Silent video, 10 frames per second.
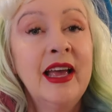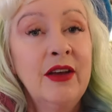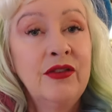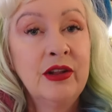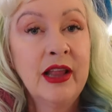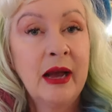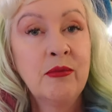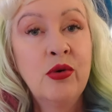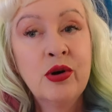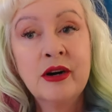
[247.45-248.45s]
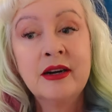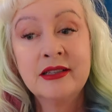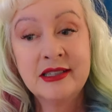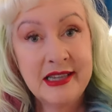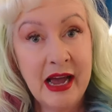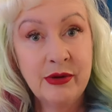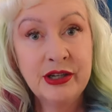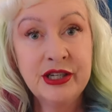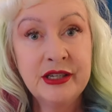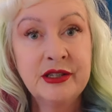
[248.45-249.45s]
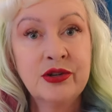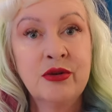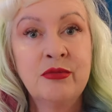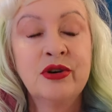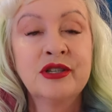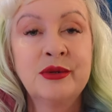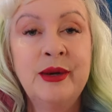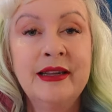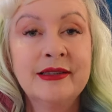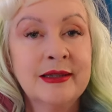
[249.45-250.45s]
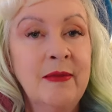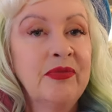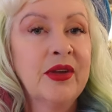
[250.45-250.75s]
if you'd like more sandwiches or more sweets,